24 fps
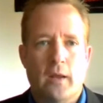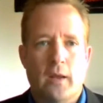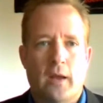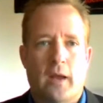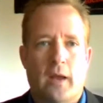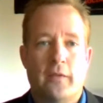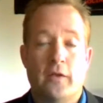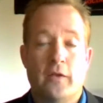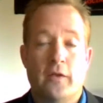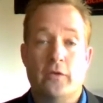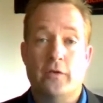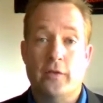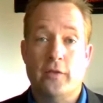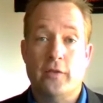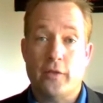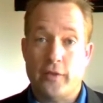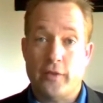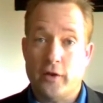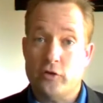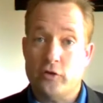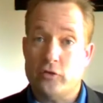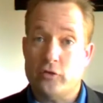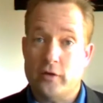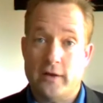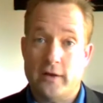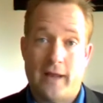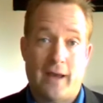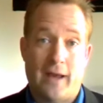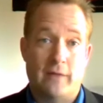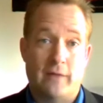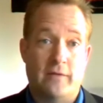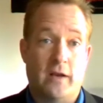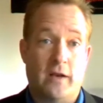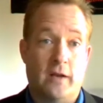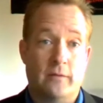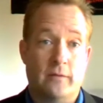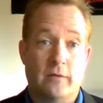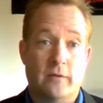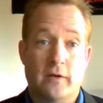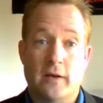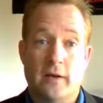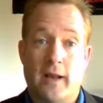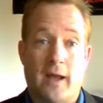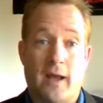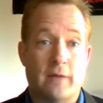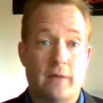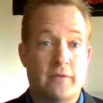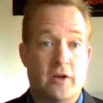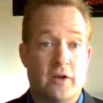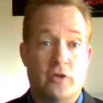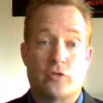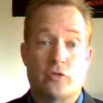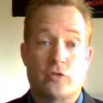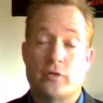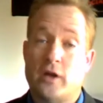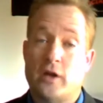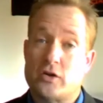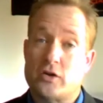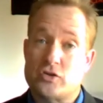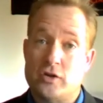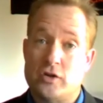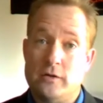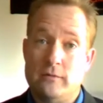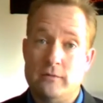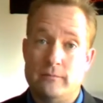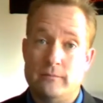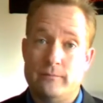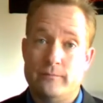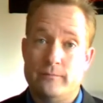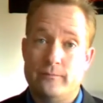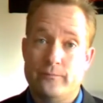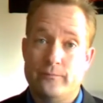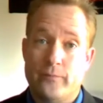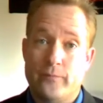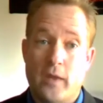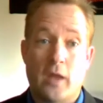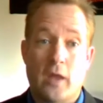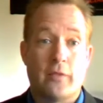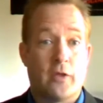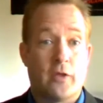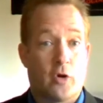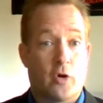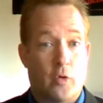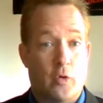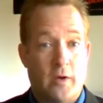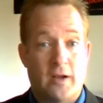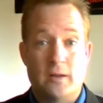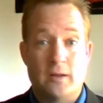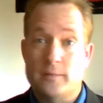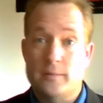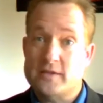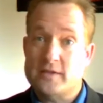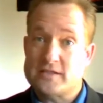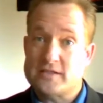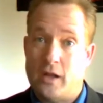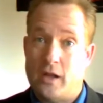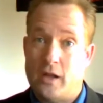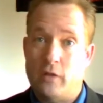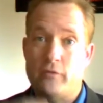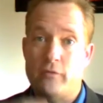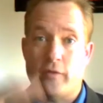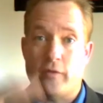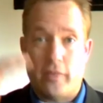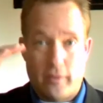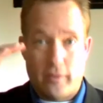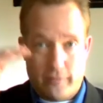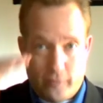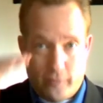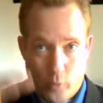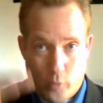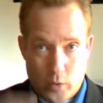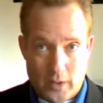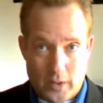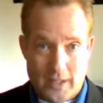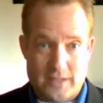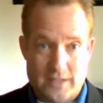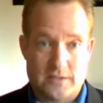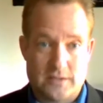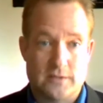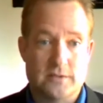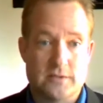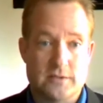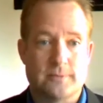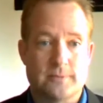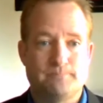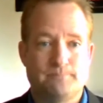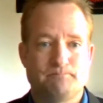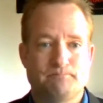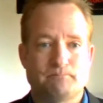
And these are the things you need to have in it. You need to have an introduction, the curriculum itself, the 4 lessons.